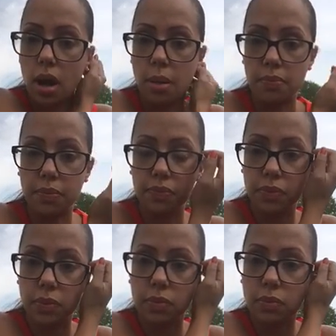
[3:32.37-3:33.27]
um,
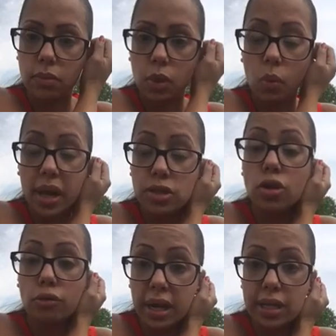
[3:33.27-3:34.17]
when
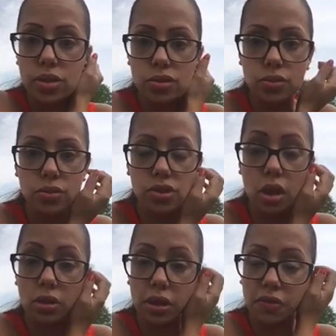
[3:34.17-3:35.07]
you're ready to
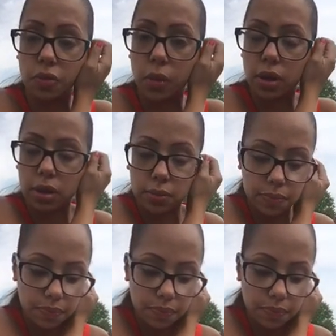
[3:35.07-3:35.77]
start looking for work.